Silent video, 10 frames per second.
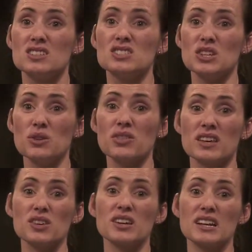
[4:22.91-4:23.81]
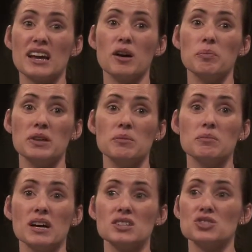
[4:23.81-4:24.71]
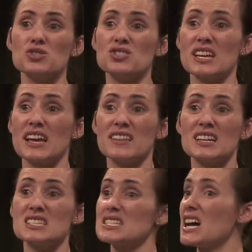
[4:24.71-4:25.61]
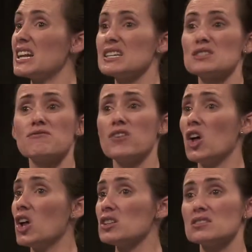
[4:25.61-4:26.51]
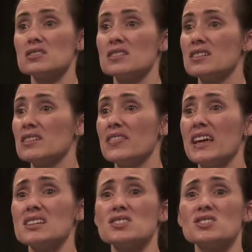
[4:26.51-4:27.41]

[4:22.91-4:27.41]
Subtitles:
Do you think you could help him understand that it's not his fault, that